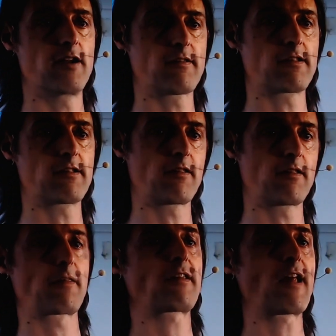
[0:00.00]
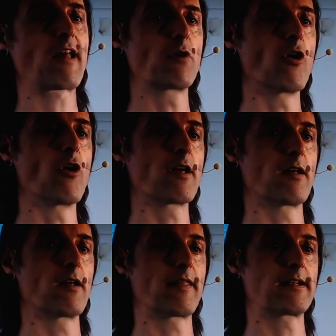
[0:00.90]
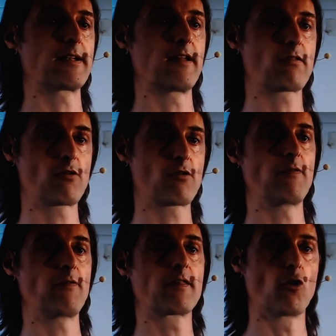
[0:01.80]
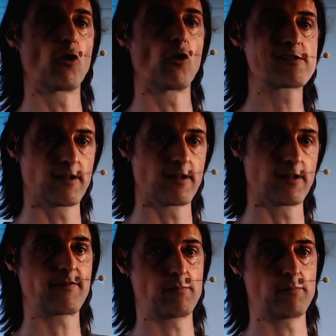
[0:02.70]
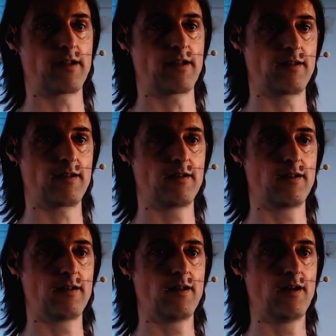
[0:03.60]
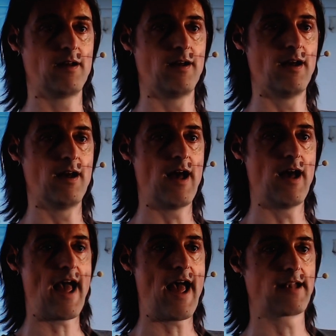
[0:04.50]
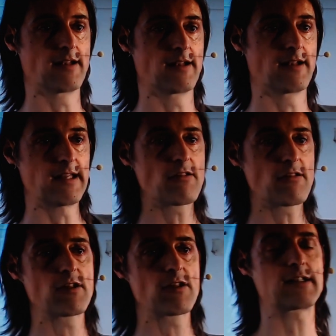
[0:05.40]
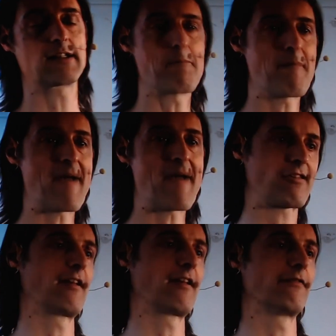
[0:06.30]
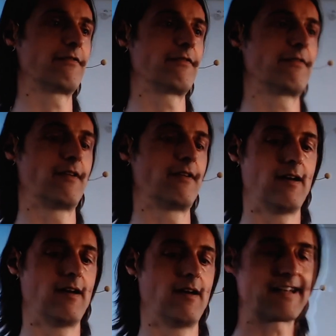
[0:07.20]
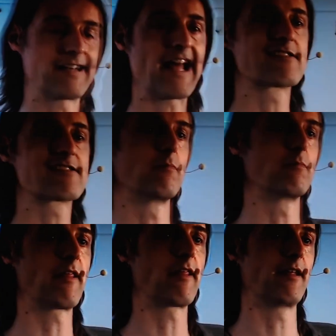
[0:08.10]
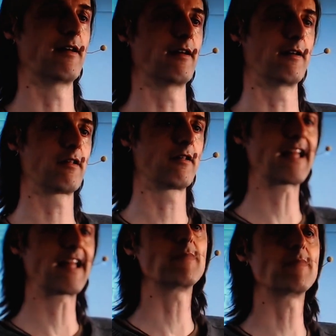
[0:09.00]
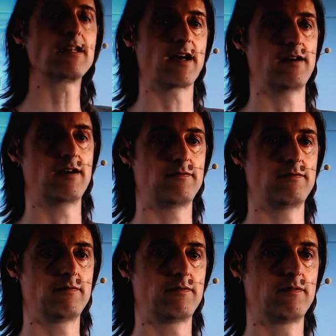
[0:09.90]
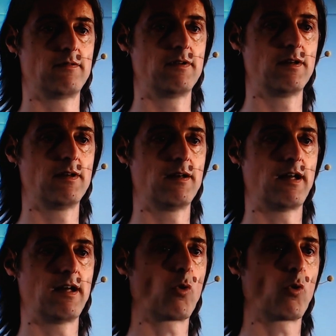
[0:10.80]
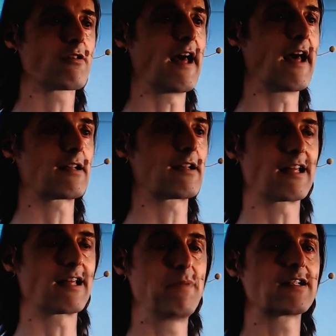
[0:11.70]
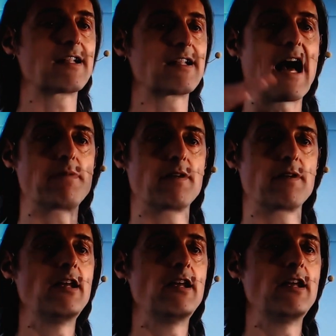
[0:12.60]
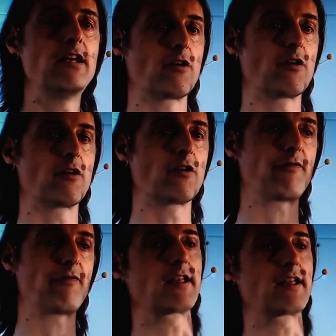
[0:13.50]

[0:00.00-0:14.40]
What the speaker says: is, it's the same lawyer that is serving the Rothschild family. And he's got massive attention by the state media. It was like building up a hero, you know. He's fucking